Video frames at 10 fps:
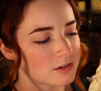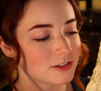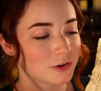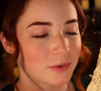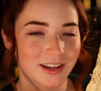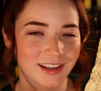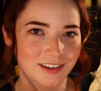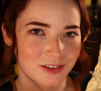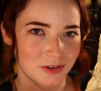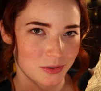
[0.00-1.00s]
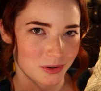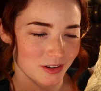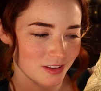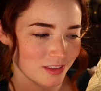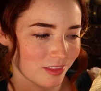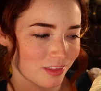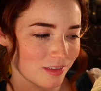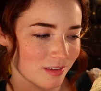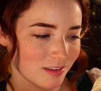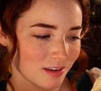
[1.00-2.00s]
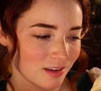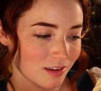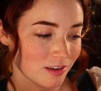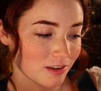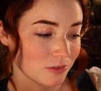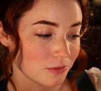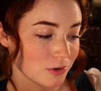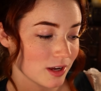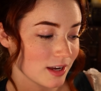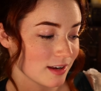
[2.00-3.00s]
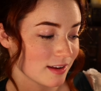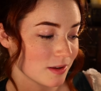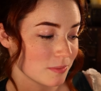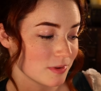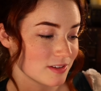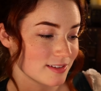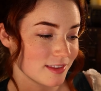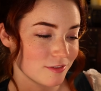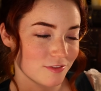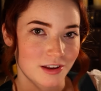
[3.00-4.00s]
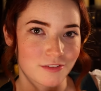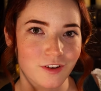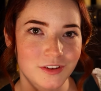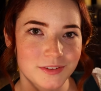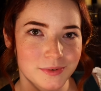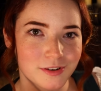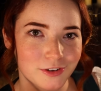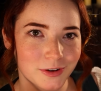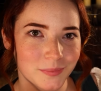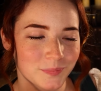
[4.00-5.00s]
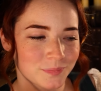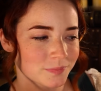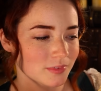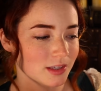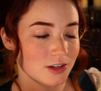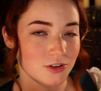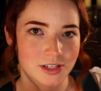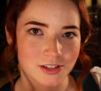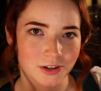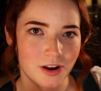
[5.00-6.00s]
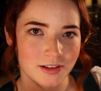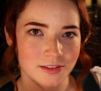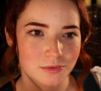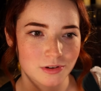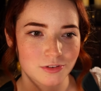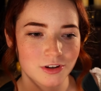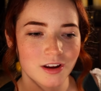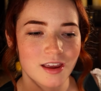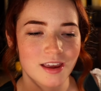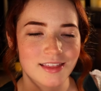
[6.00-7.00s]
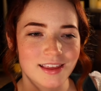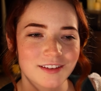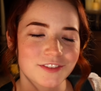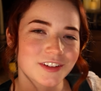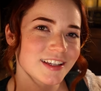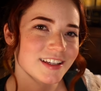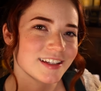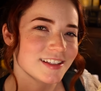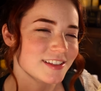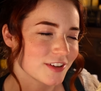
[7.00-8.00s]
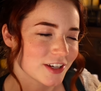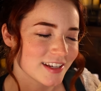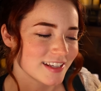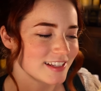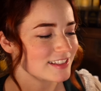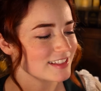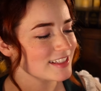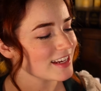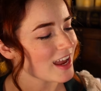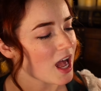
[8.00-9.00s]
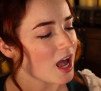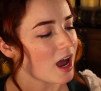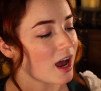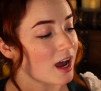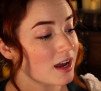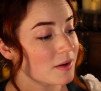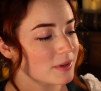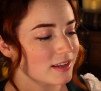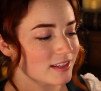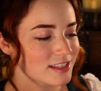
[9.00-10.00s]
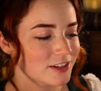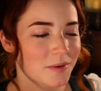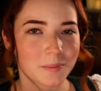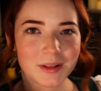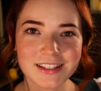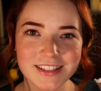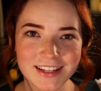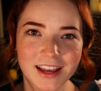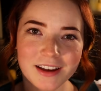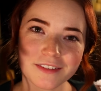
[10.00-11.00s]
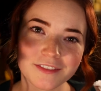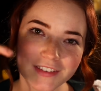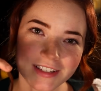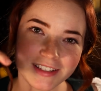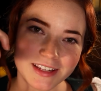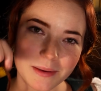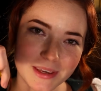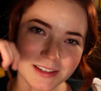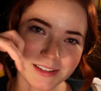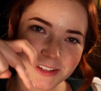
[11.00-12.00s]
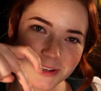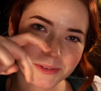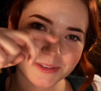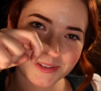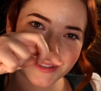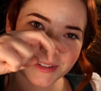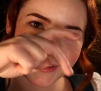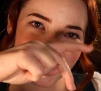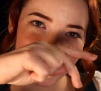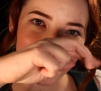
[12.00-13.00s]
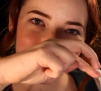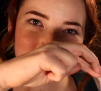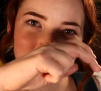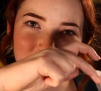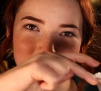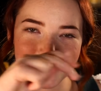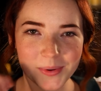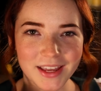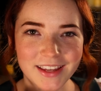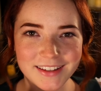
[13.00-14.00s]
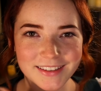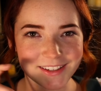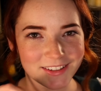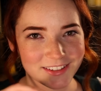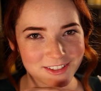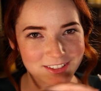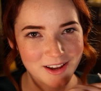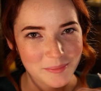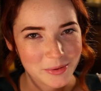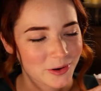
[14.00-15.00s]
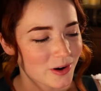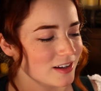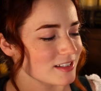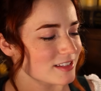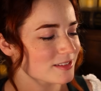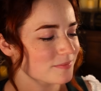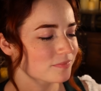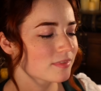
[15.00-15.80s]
So you'll want to head north, right up into the Fanfoss River, and you'll need to cross the river. Thankfully, it's very easy because there are plenty of stepping stones all across the way that you can just hop across.